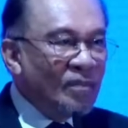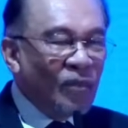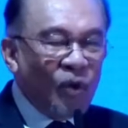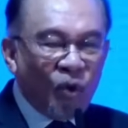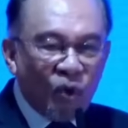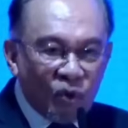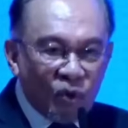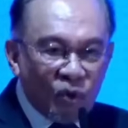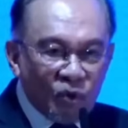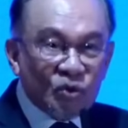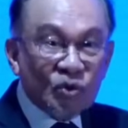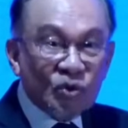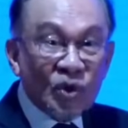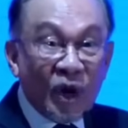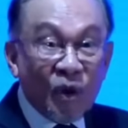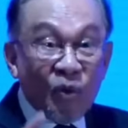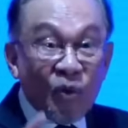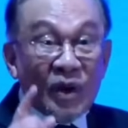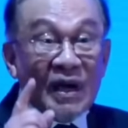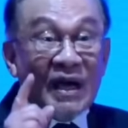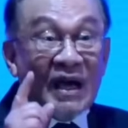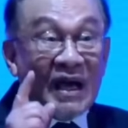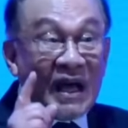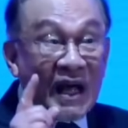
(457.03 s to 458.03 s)
but also
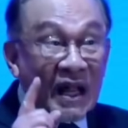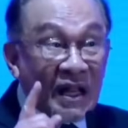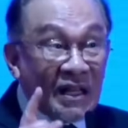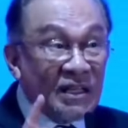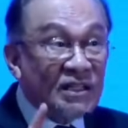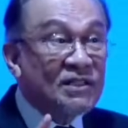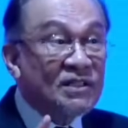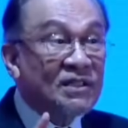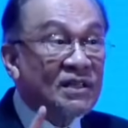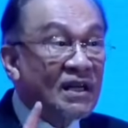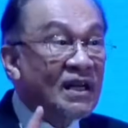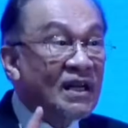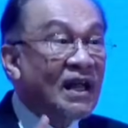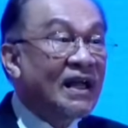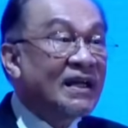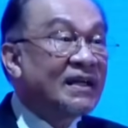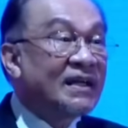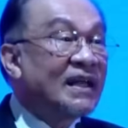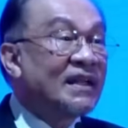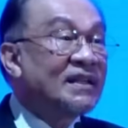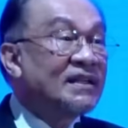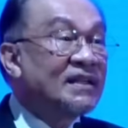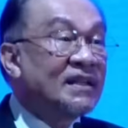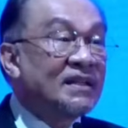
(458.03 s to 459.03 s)
our cultural
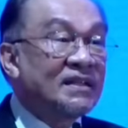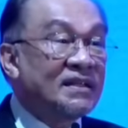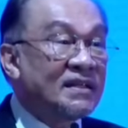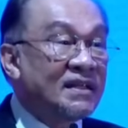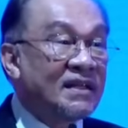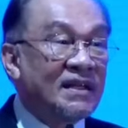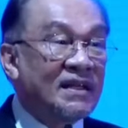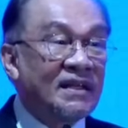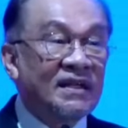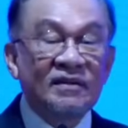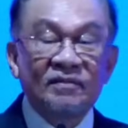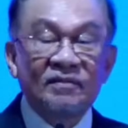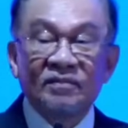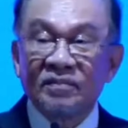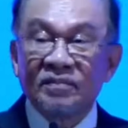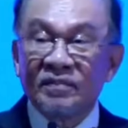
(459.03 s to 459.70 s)
identity,